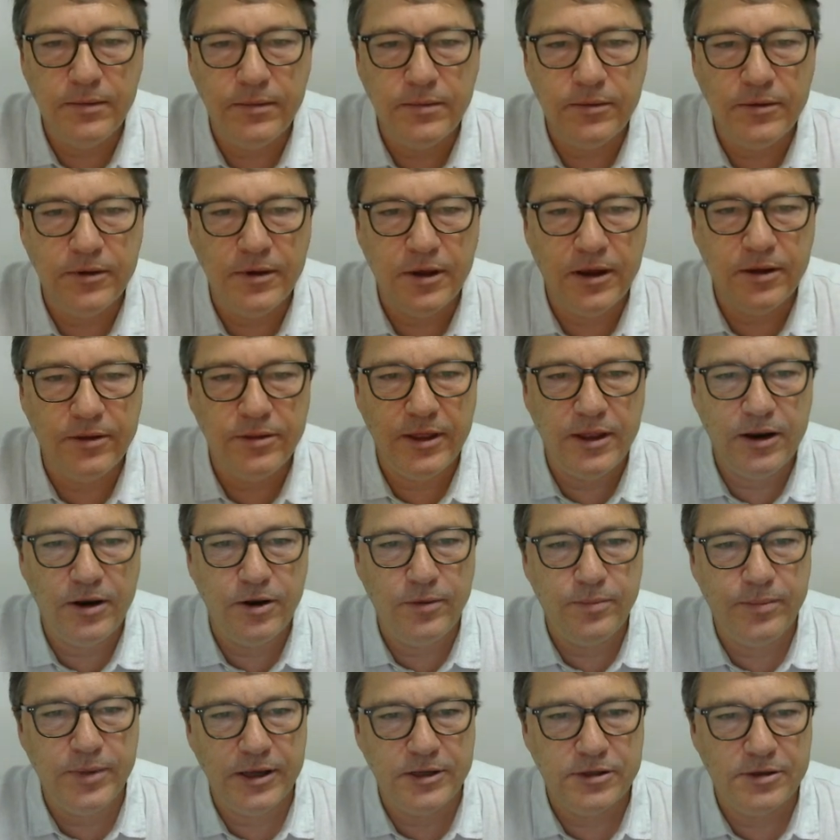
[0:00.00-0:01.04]
Dial that
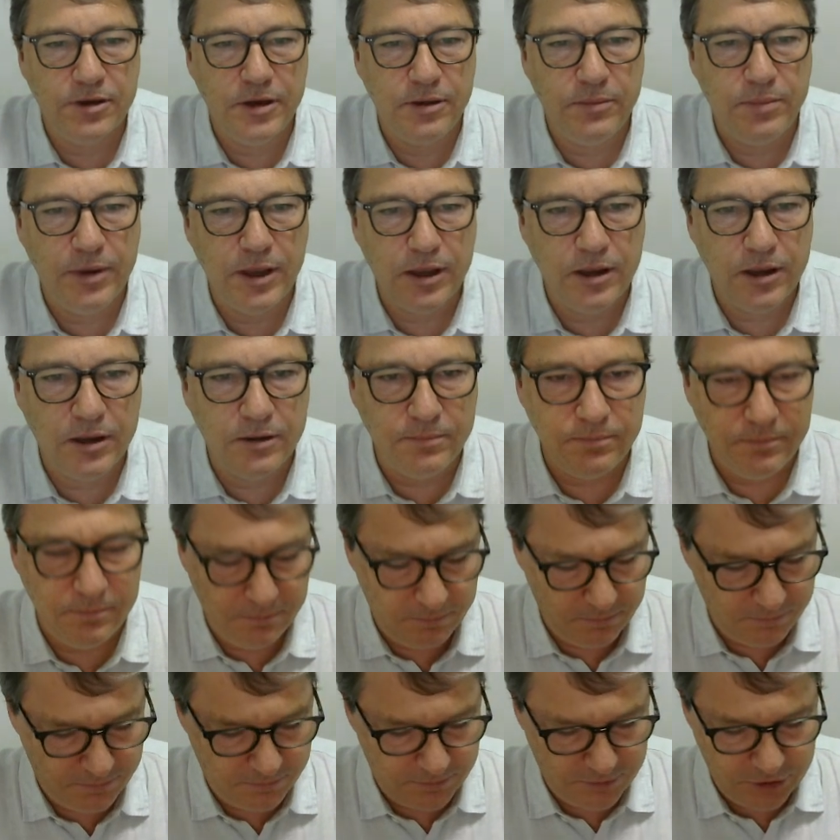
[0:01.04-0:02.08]
opacity back up to
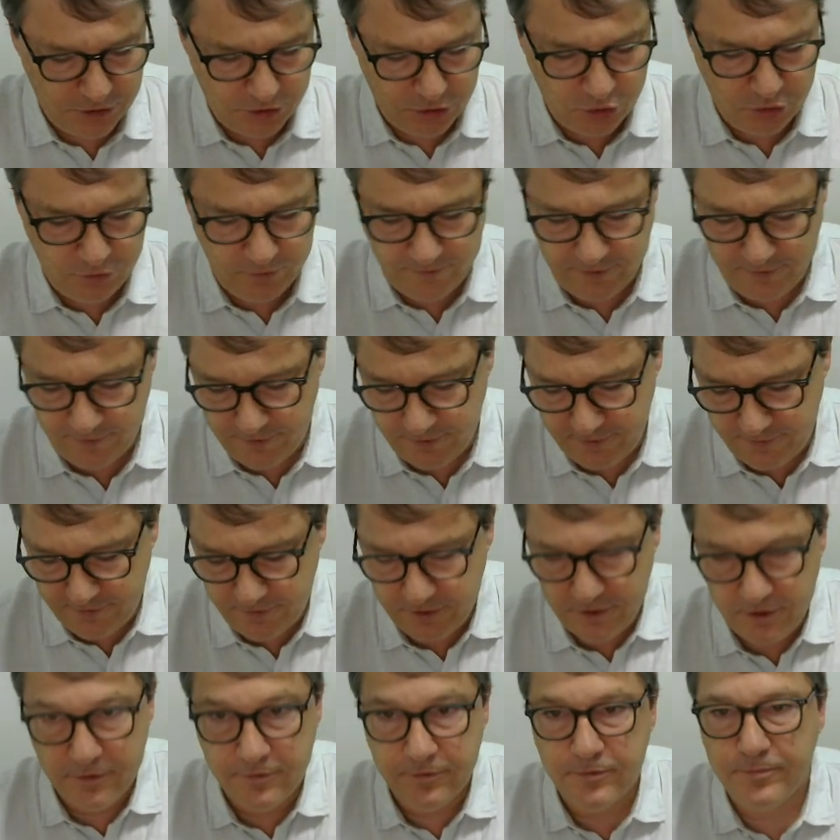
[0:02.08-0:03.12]

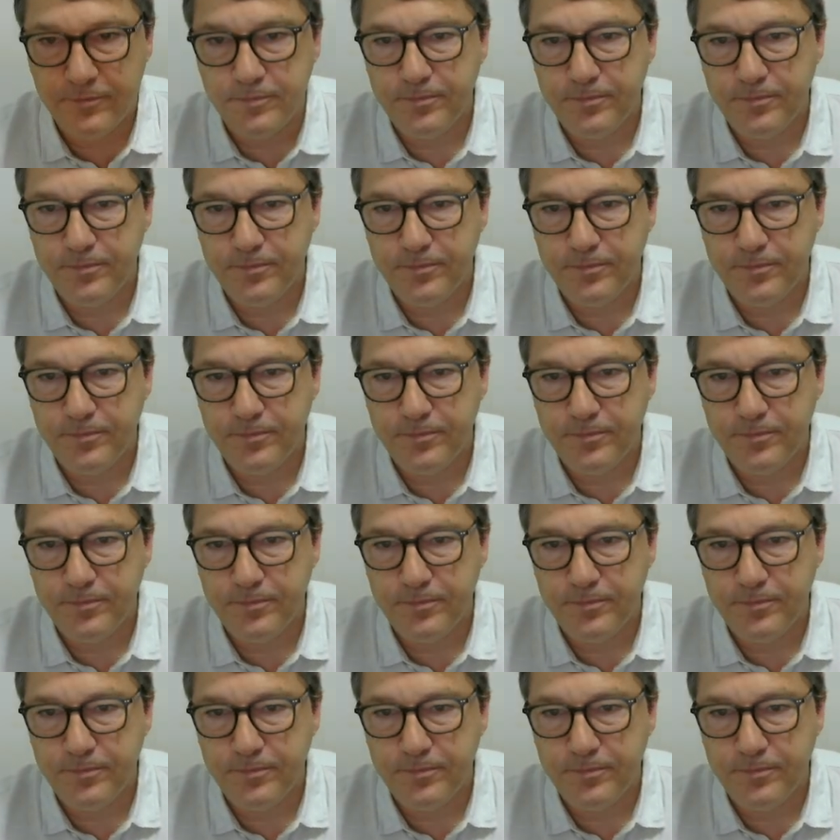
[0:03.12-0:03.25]
255.